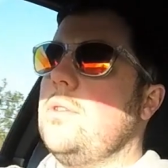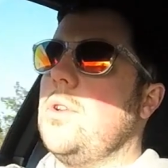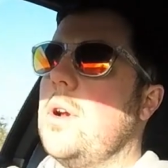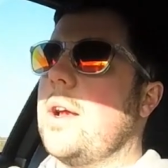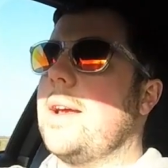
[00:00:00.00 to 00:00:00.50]

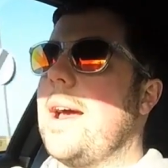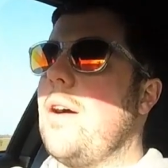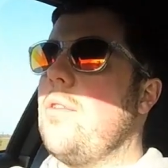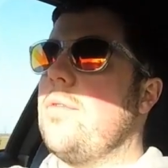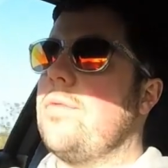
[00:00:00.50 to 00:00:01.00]
do like a
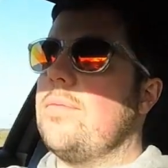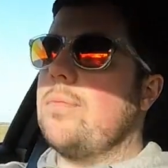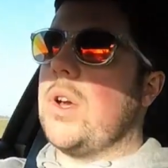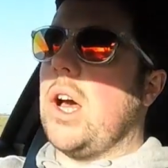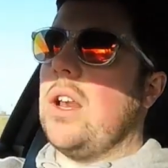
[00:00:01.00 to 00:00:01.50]
galv
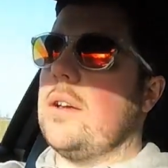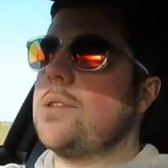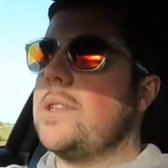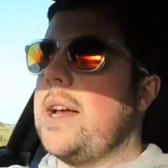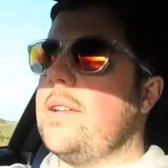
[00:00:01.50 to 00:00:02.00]
colour,
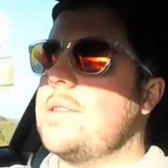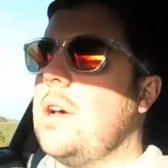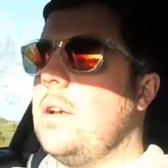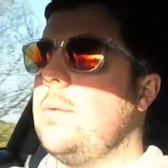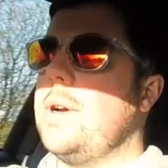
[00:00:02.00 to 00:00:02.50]
stainless
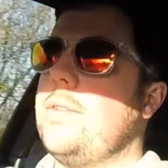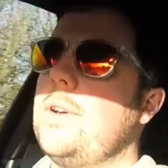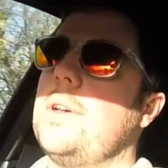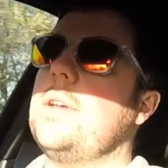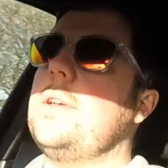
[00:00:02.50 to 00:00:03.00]
colour, whatever,
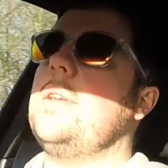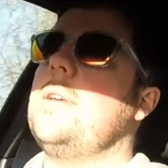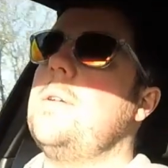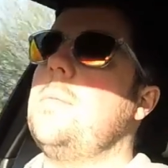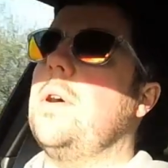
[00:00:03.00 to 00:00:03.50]

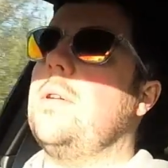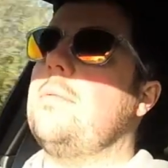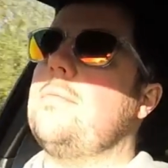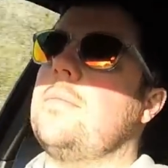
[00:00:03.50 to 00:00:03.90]
but